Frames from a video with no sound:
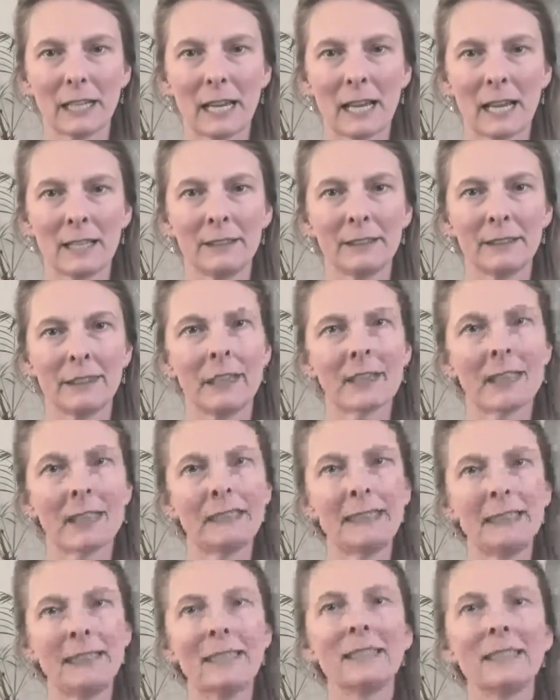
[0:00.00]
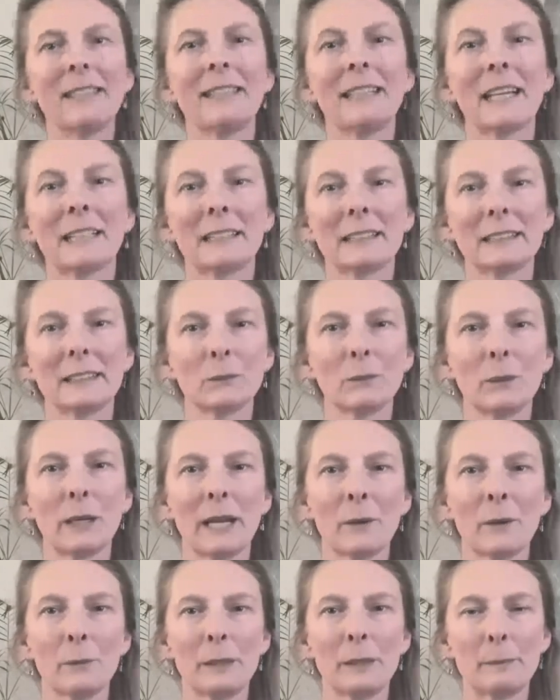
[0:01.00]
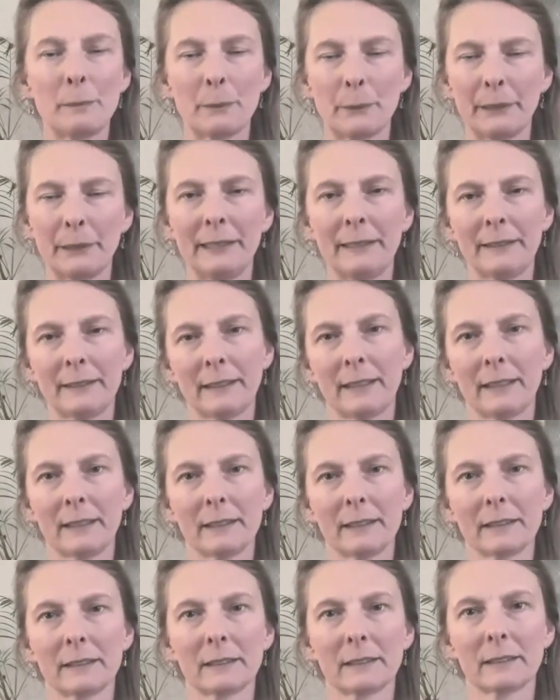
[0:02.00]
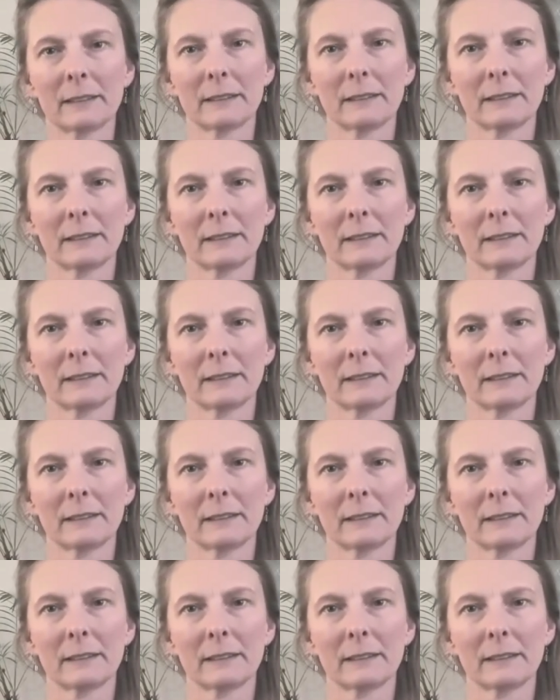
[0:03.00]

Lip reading: and the idea that that's where we're breathing.